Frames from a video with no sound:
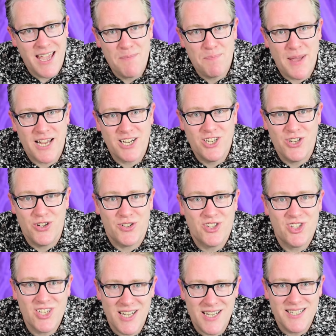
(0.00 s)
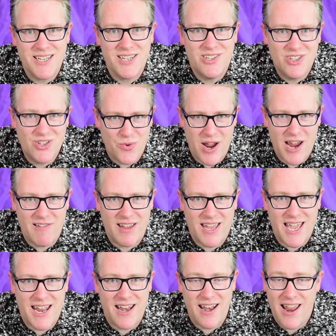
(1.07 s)
Get back to your starting square
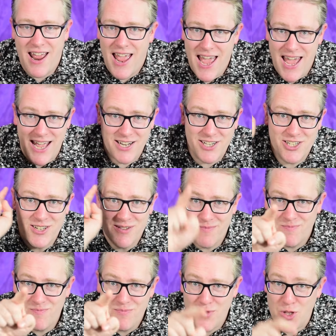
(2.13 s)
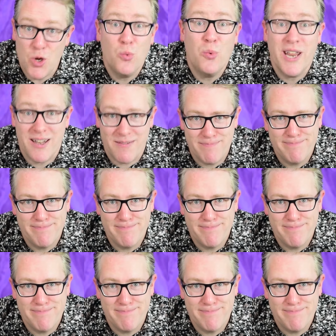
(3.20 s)
again, and you win.